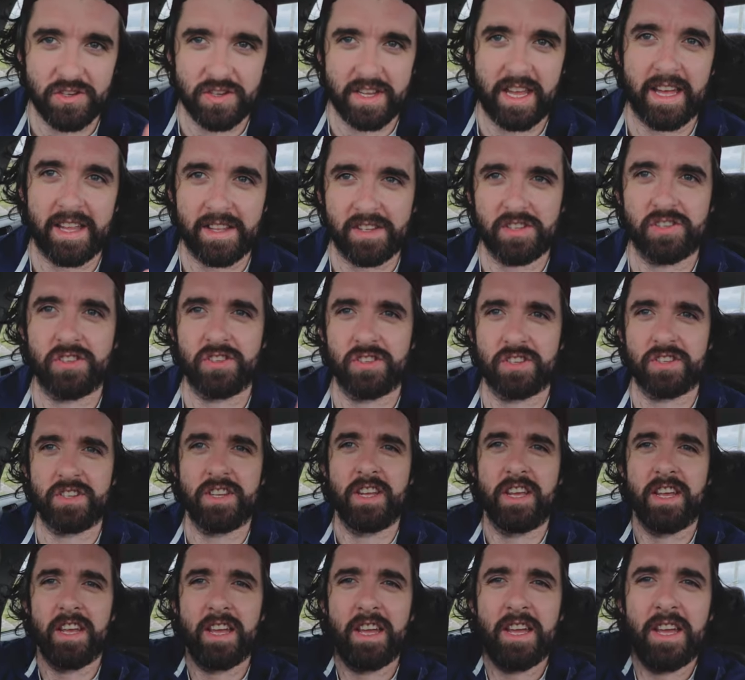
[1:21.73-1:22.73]
You can't
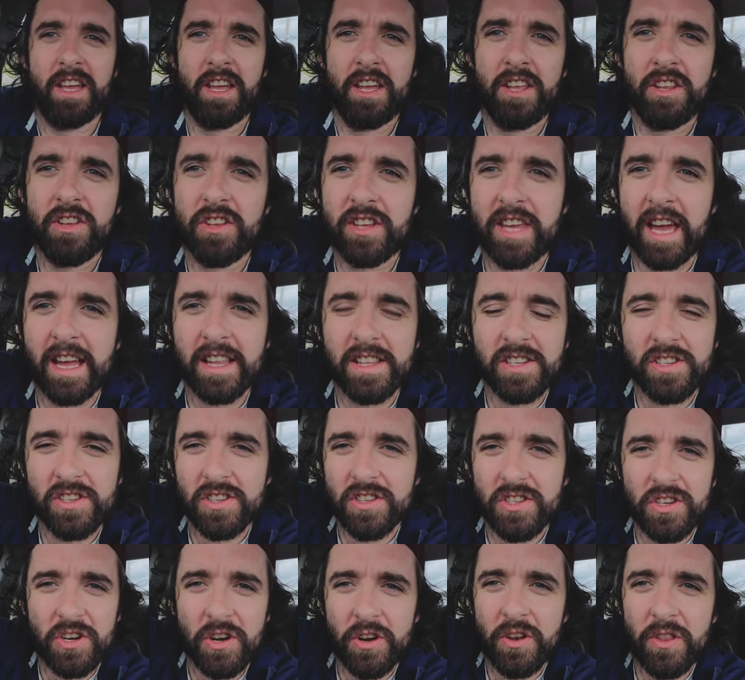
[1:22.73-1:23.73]

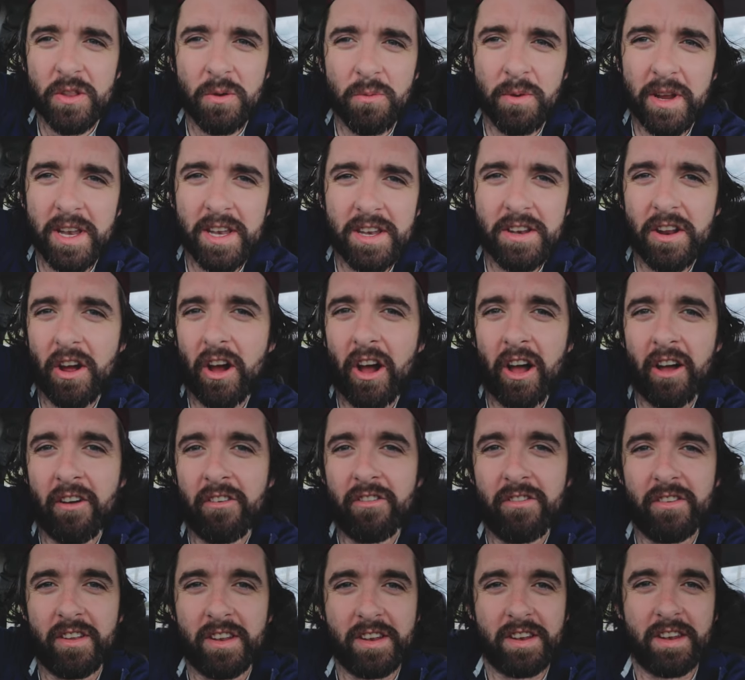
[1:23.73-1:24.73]
just turn the wind
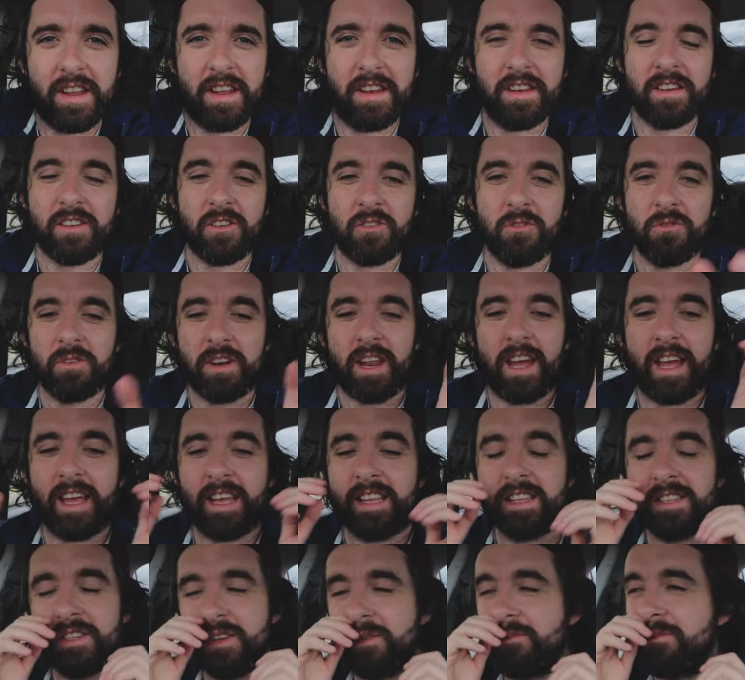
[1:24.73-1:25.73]
off and go and
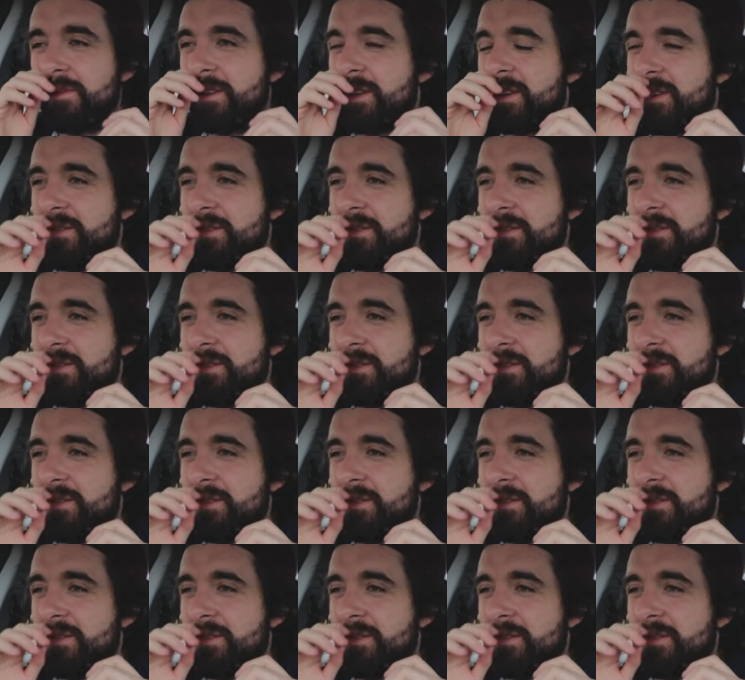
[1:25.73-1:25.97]
hide somewhere.